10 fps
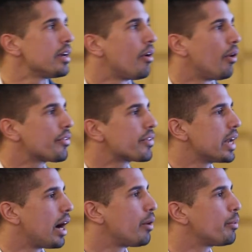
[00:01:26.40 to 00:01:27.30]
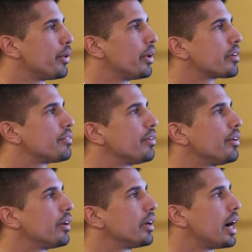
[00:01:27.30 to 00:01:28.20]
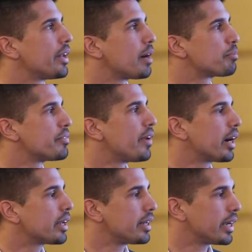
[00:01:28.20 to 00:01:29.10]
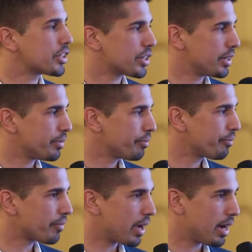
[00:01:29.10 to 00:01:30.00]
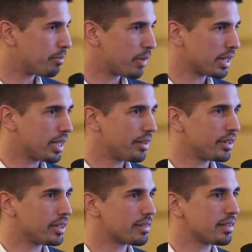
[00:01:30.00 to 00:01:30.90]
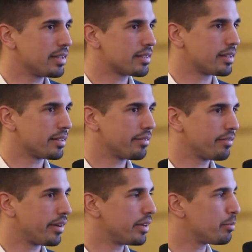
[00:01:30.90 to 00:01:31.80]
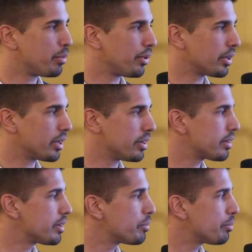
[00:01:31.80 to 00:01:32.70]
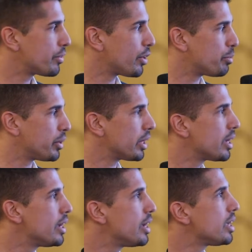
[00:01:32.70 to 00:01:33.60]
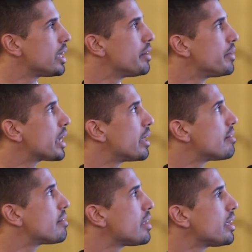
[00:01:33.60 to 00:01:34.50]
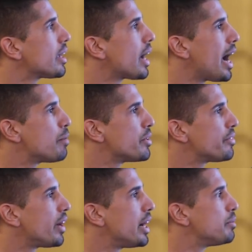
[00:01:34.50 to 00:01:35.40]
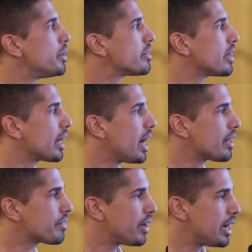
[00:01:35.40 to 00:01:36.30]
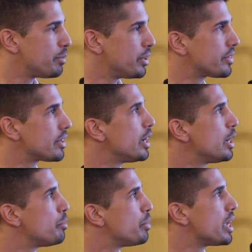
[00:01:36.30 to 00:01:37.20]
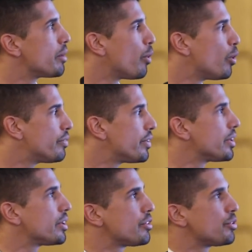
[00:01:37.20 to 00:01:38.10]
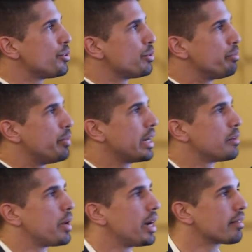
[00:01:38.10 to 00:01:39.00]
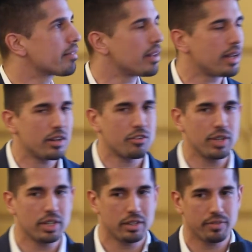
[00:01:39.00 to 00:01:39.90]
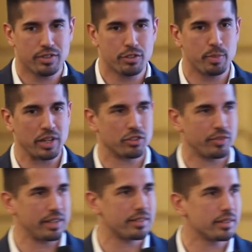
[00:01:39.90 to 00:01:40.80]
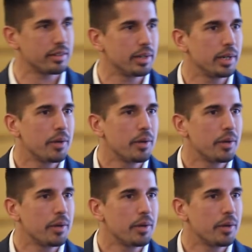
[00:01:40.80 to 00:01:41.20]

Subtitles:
Also in our work for adaptive architecture, materials is a very important topic. Here we can see carbon fibers and glass fibers being woven to bigger mats and then treated with a special resin,